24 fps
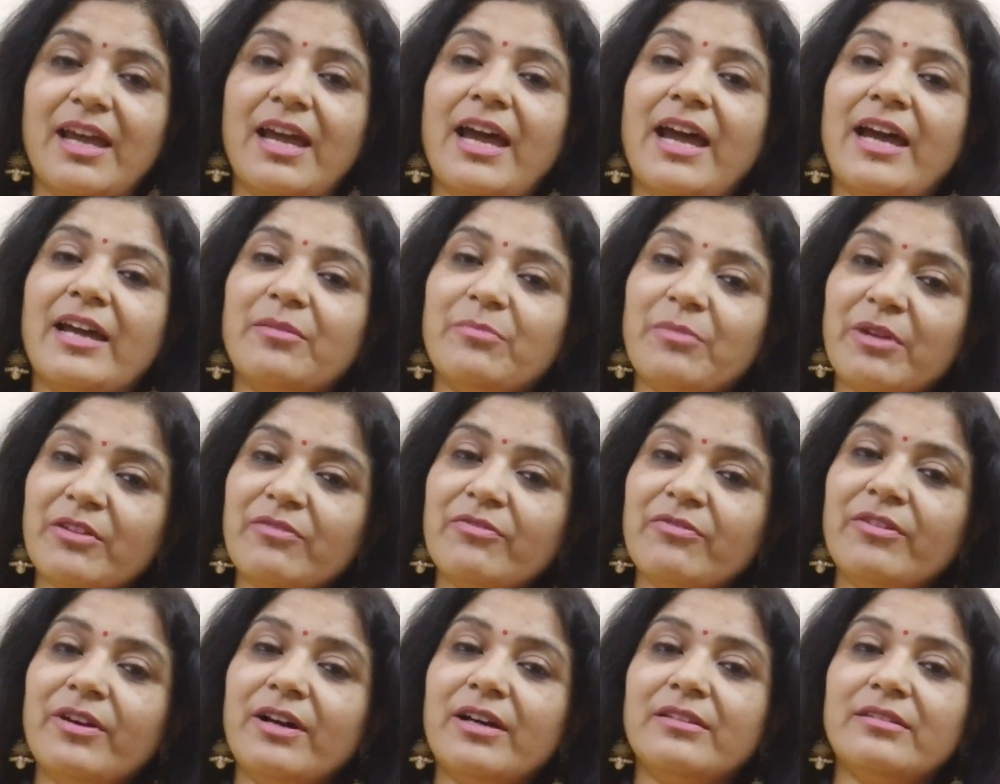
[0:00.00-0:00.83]
Had my
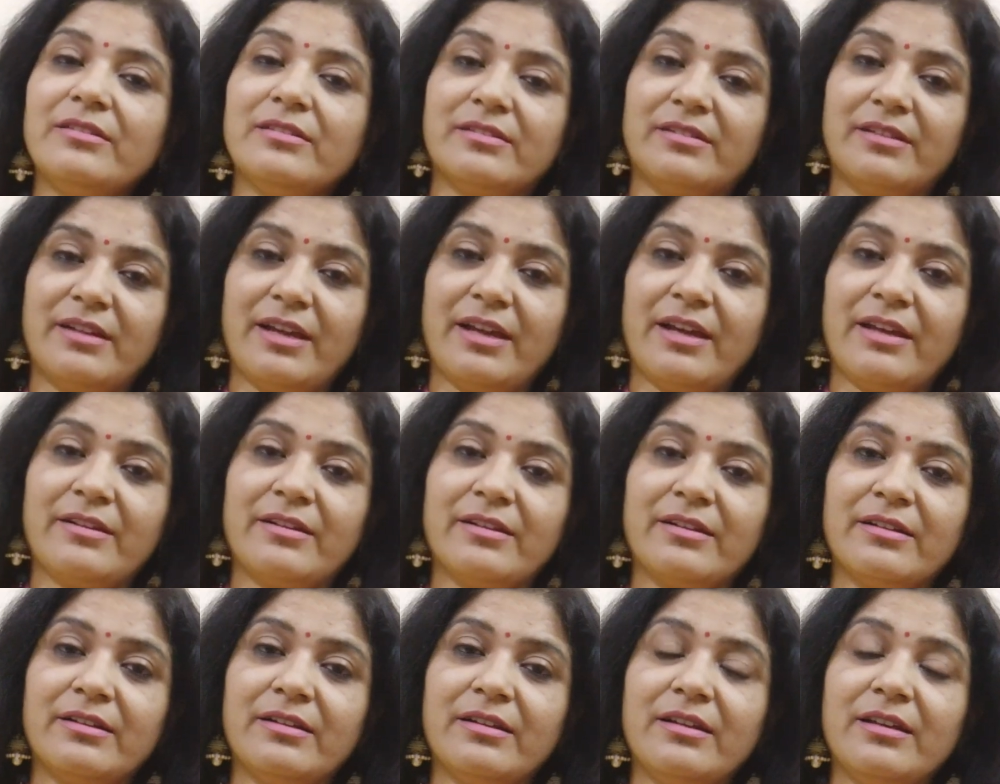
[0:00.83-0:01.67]
father
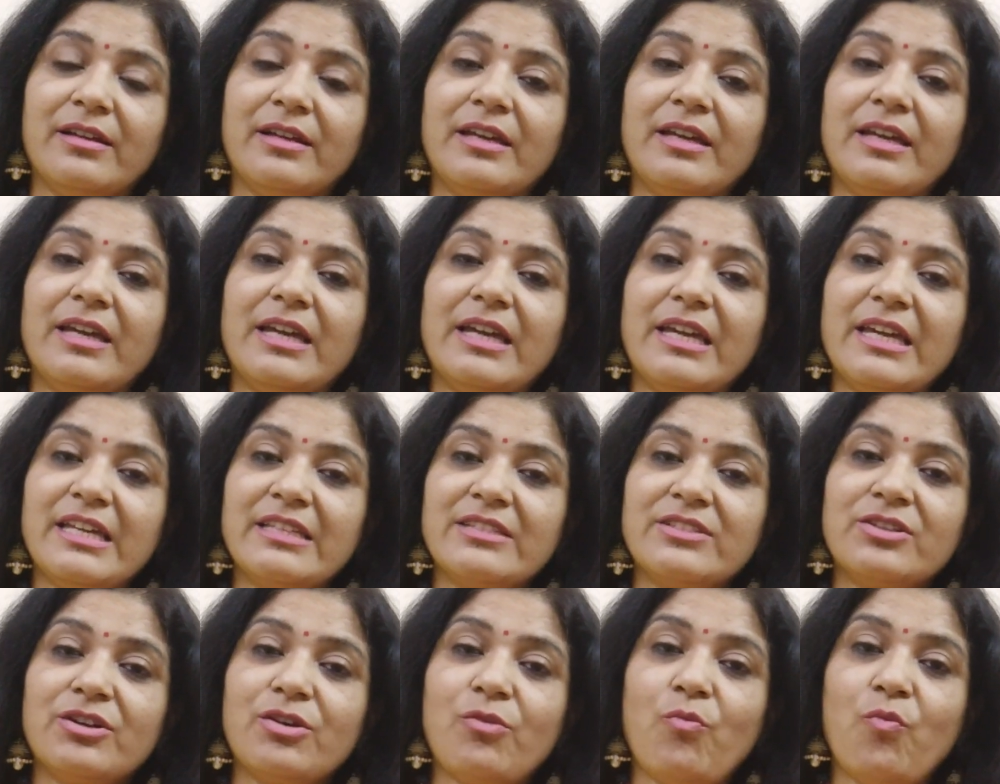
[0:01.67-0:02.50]
added
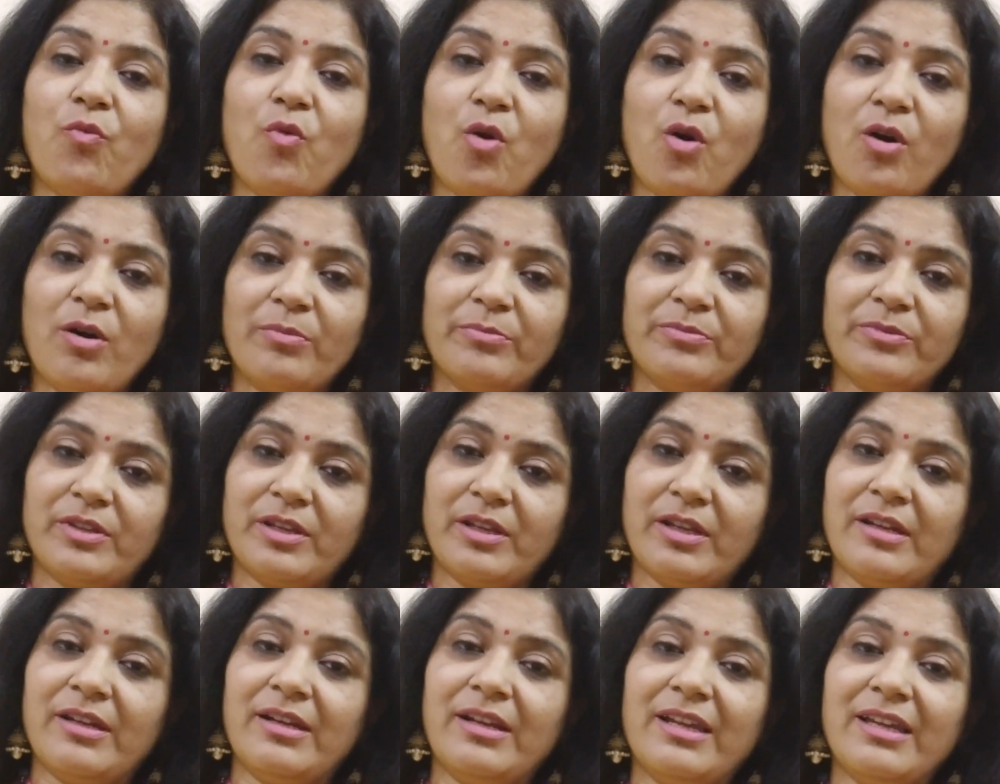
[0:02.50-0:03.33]
extra warmth
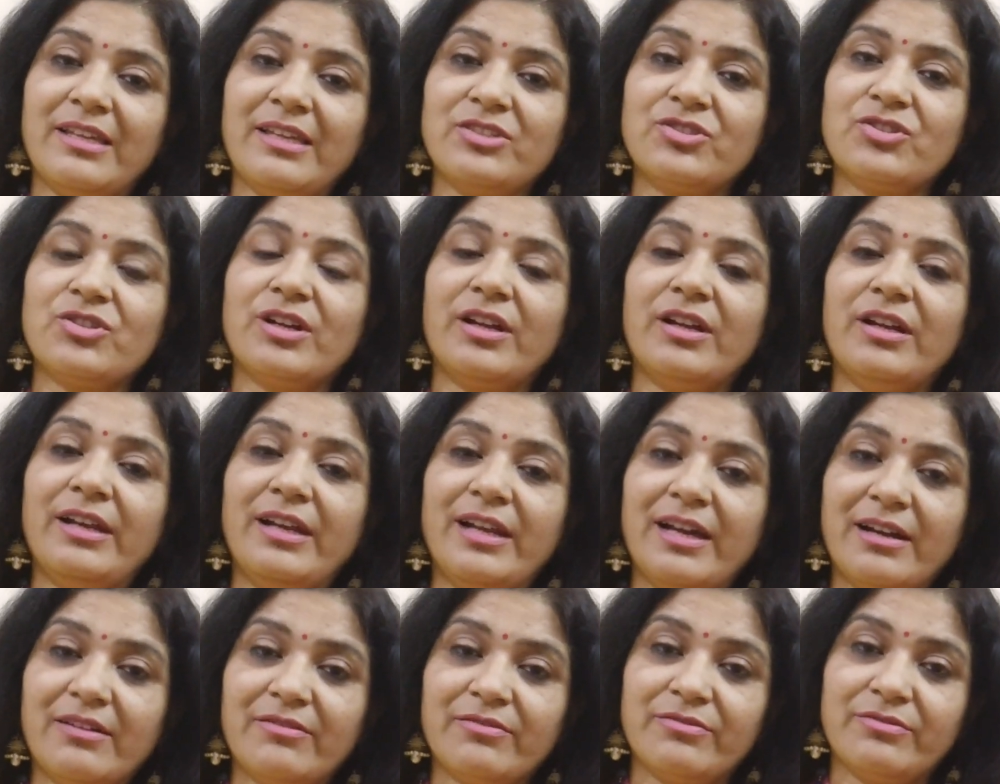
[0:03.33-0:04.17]
and extra
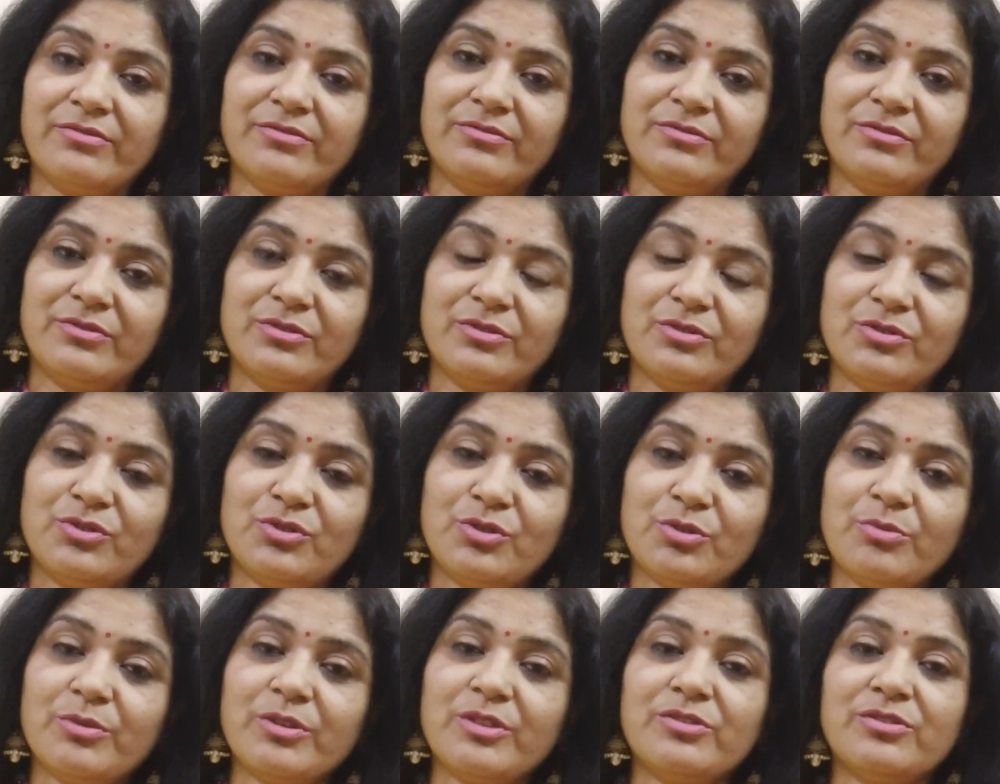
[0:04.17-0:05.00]
love
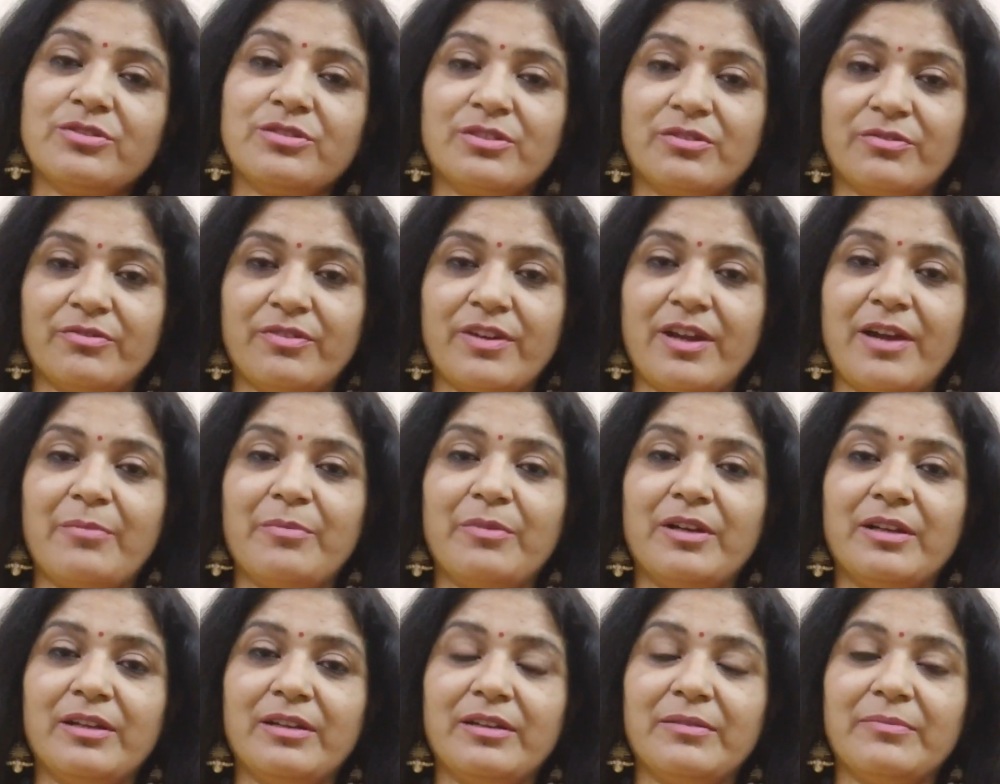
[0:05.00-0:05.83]
towards the
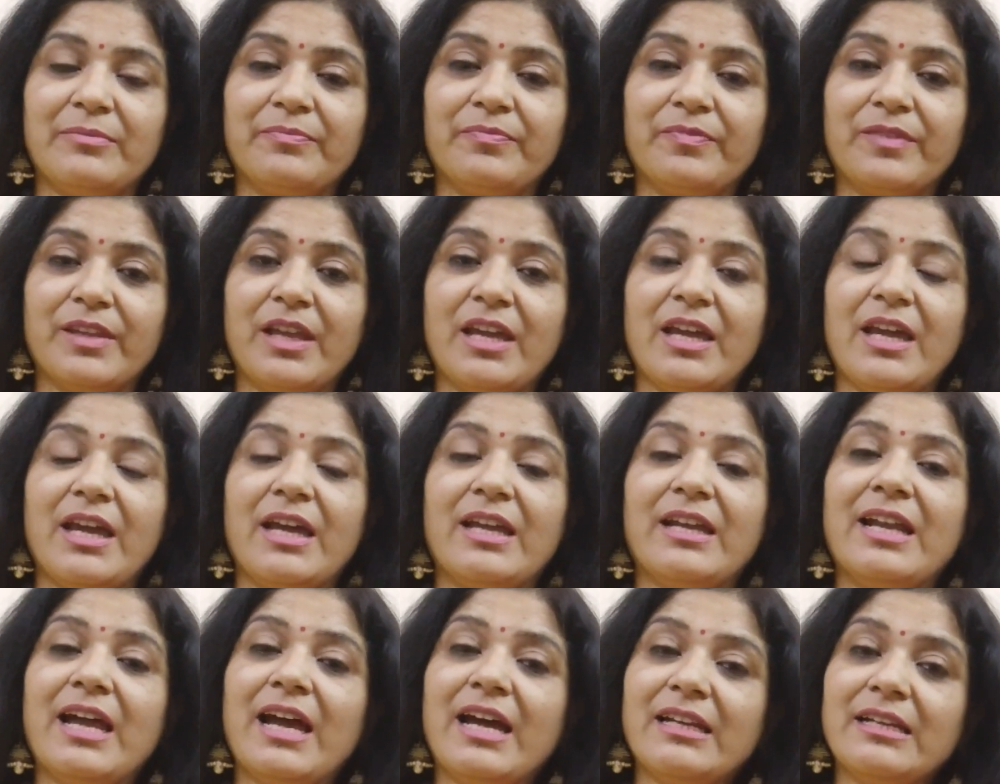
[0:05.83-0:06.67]
family,
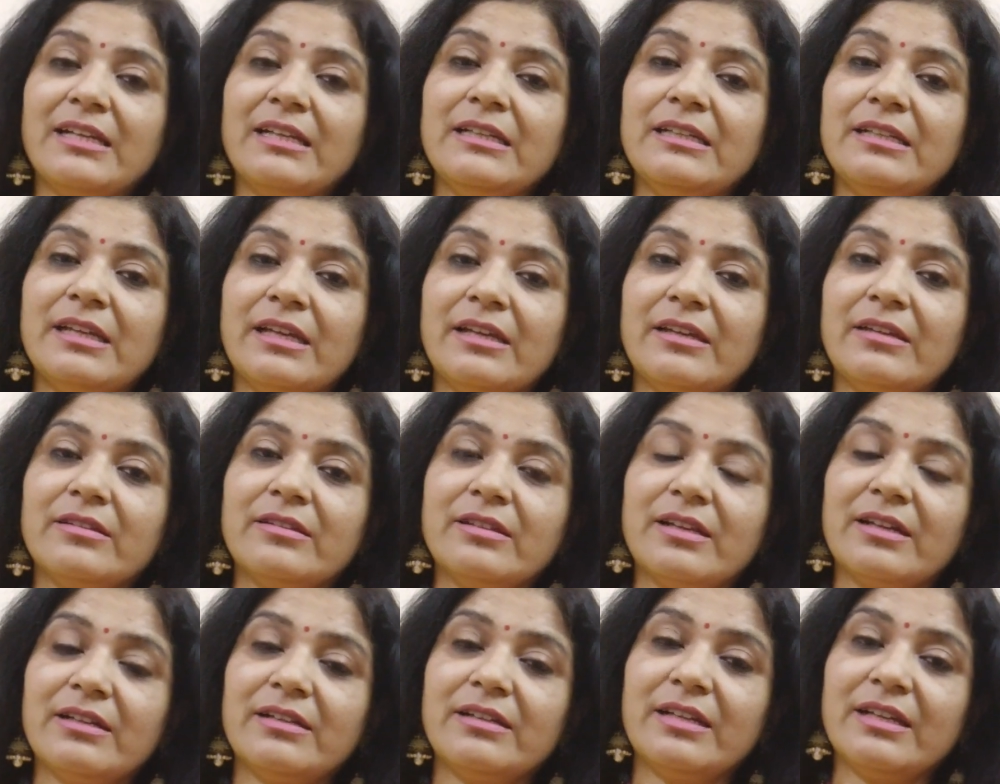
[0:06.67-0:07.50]
and had he taken
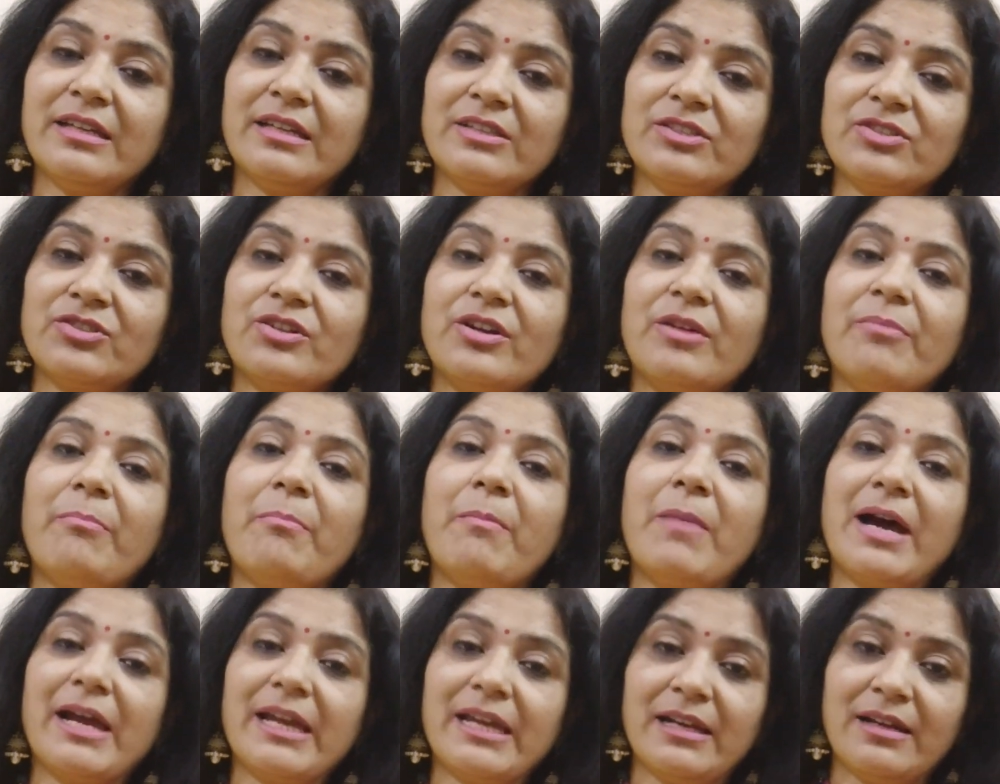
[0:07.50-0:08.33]
that extra
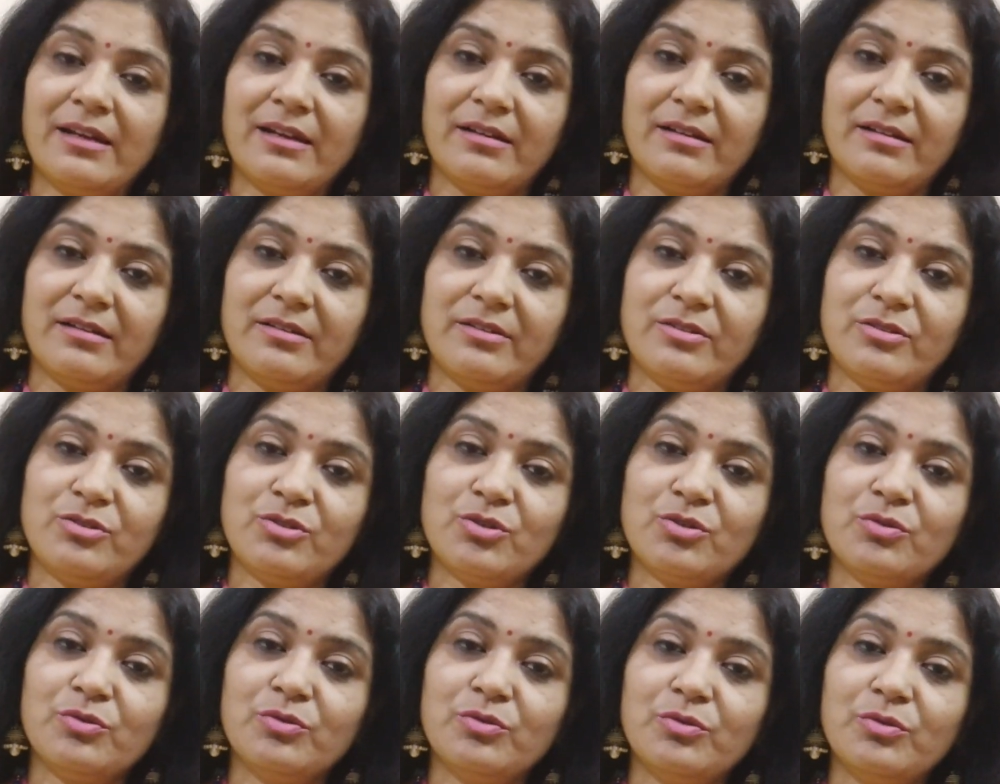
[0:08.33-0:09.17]
mile
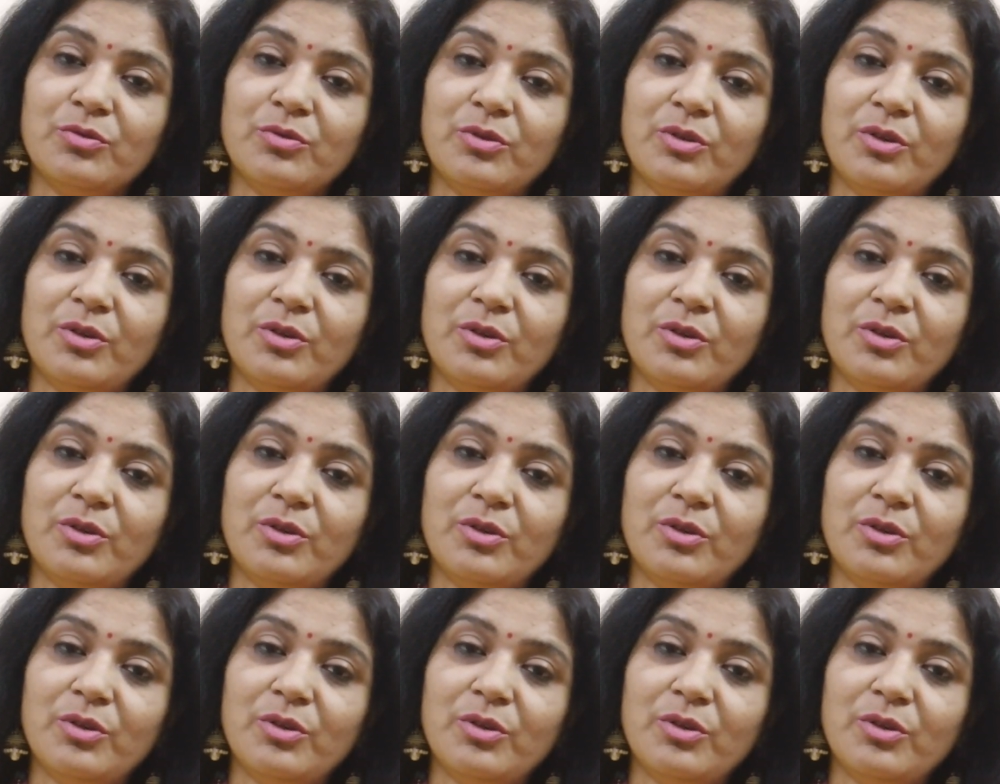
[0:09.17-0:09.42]
to